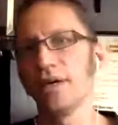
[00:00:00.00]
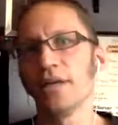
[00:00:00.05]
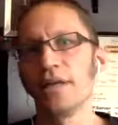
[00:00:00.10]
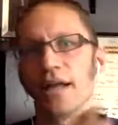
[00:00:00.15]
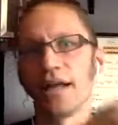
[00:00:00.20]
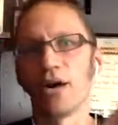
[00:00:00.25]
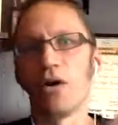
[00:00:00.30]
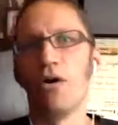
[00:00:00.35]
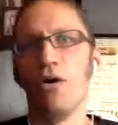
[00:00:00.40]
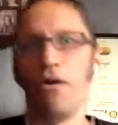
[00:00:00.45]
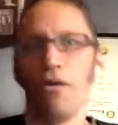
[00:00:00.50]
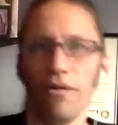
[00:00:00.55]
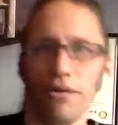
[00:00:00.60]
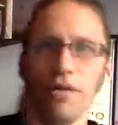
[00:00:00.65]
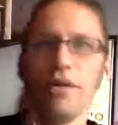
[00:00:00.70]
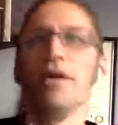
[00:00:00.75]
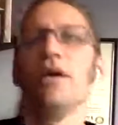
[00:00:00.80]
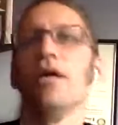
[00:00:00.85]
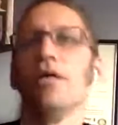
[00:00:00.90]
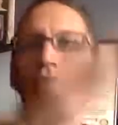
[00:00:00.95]
like on
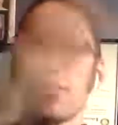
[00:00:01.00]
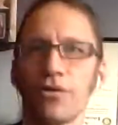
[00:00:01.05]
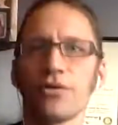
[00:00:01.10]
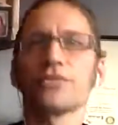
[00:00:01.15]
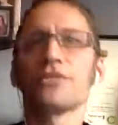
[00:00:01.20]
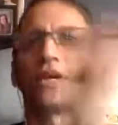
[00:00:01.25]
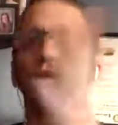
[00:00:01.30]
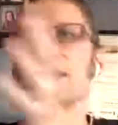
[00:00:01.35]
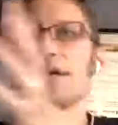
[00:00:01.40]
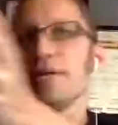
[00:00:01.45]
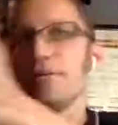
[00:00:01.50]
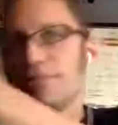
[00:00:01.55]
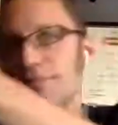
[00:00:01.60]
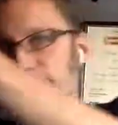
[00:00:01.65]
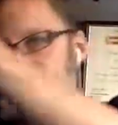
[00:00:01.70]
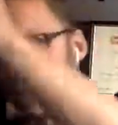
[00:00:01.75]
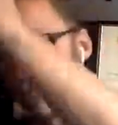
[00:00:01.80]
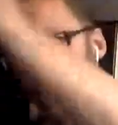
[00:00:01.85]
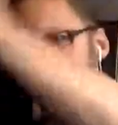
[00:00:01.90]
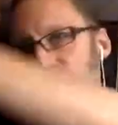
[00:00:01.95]
Thursday,
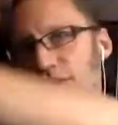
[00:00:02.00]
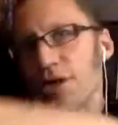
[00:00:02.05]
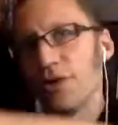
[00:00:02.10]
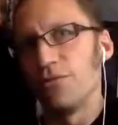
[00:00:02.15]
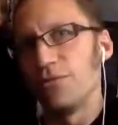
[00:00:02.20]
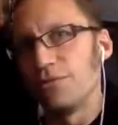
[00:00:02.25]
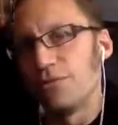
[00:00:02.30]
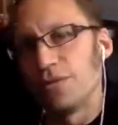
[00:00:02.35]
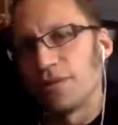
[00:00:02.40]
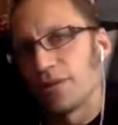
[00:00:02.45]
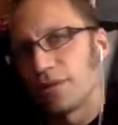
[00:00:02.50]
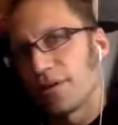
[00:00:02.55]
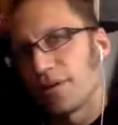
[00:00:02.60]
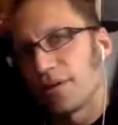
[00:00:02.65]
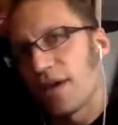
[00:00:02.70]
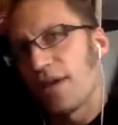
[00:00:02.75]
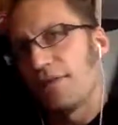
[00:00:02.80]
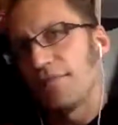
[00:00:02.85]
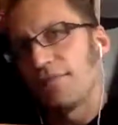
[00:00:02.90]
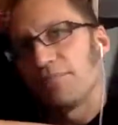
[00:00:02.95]
you know, the
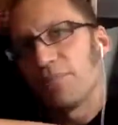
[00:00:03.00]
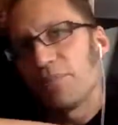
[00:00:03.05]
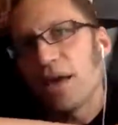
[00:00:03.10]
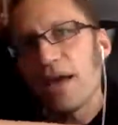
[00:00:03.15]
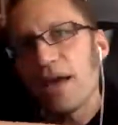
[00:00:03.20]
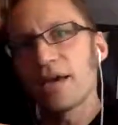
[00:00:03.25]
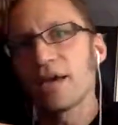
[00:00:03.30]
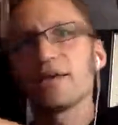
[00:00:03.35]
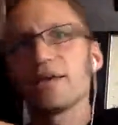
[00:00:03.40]
Kent Beck,